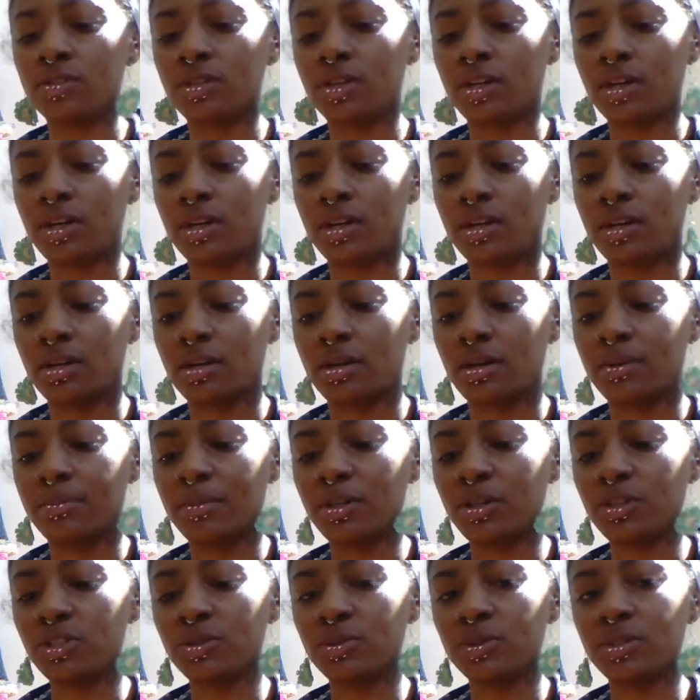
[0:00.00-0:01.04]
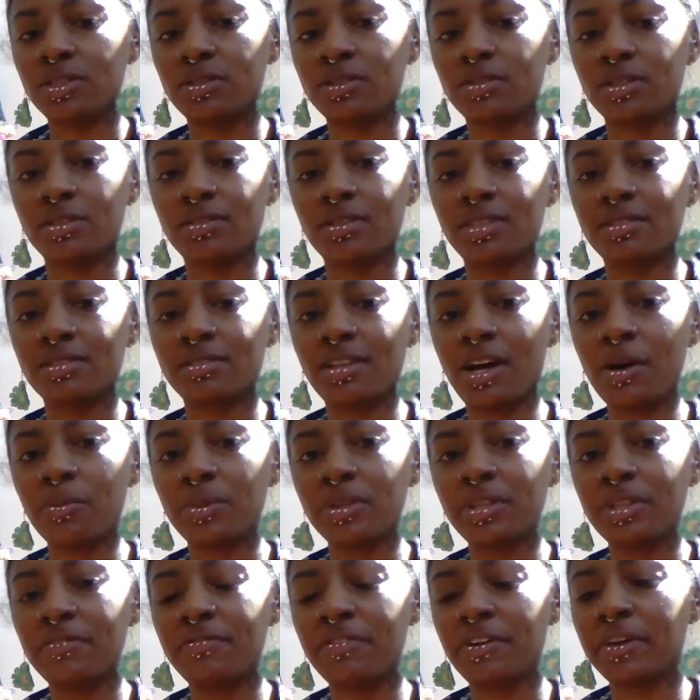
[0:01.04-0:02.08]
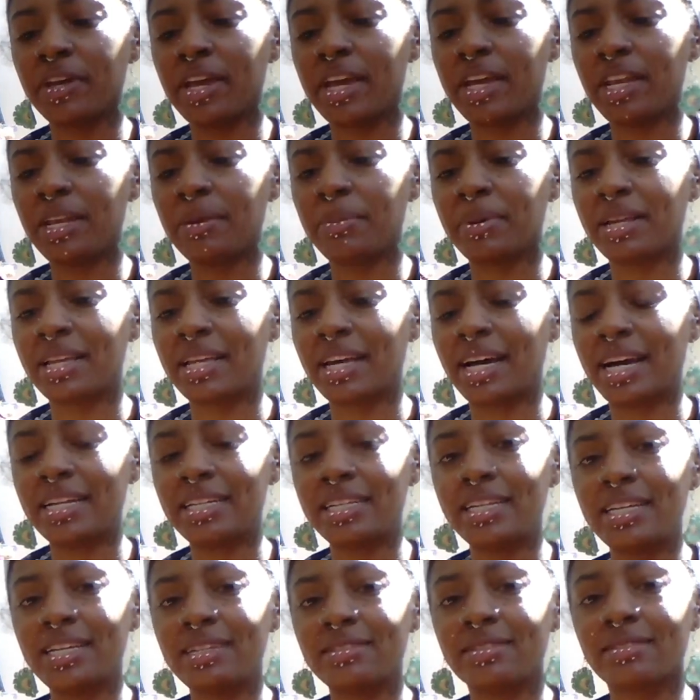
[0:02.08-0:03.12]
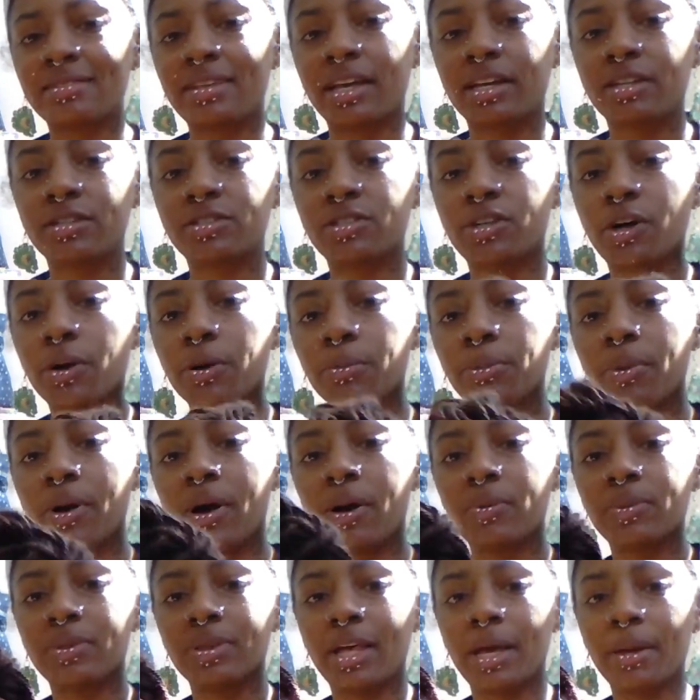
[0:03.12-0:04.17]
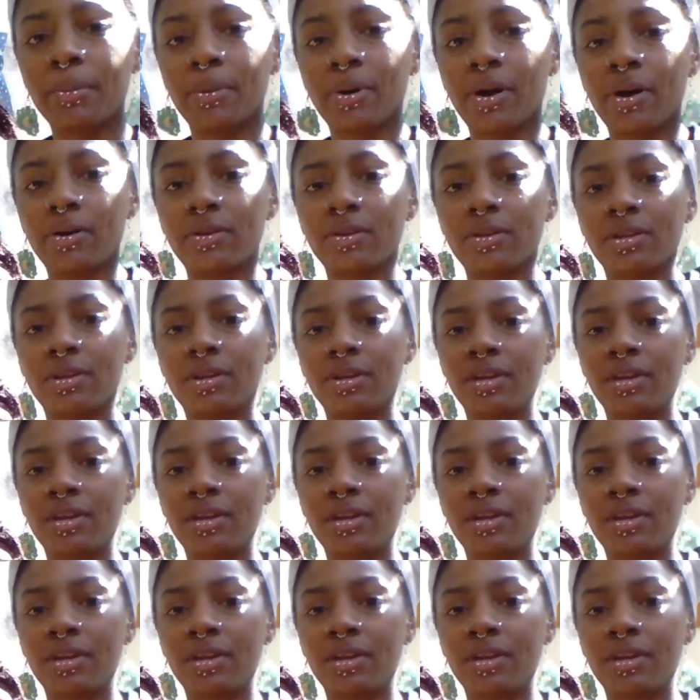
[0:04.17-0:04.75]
I'm not sure what this is. It's not really variegated, but it kind of is. It's like dark brown, light brown.